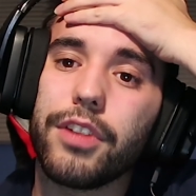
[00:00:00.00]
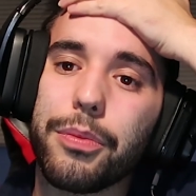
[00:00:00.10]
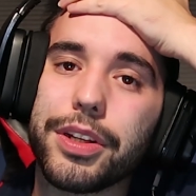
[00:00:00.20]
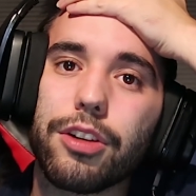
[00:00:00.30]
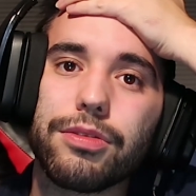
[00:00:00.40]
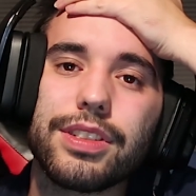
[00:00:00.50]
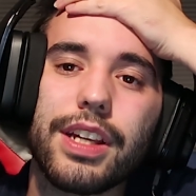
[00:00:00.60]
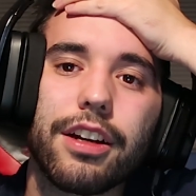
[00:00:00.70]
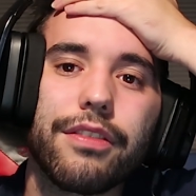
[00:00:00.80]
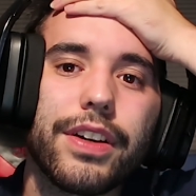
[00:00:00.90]
Obito
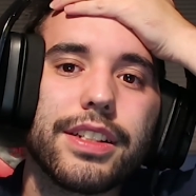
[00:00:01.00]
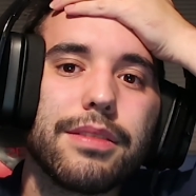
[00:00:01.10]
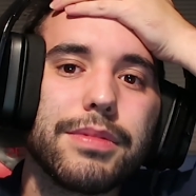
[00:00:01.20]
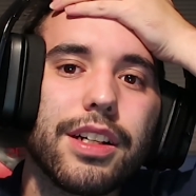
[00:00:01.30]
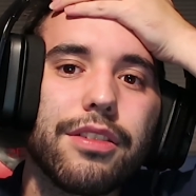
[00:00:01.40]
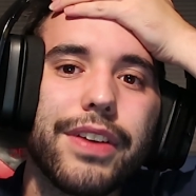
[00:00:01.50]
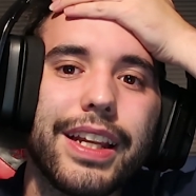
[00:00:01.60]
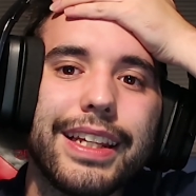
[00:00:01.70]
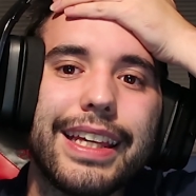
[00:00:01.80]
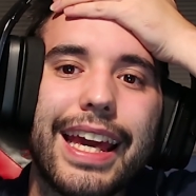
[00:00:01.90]
sacrificed himself
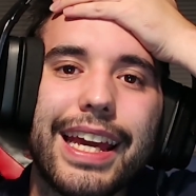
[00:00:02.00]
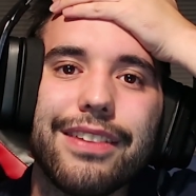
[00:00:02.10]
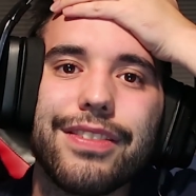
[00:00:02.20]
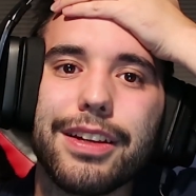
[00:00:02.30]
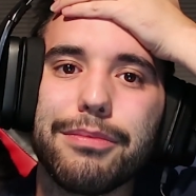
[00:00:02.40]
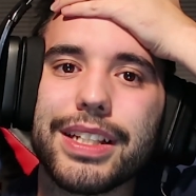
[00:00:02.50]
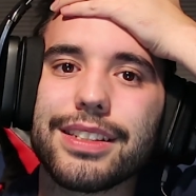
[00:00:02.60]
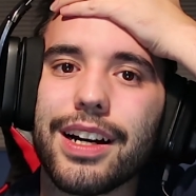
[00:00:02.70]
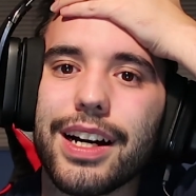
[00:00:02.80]
and gave him his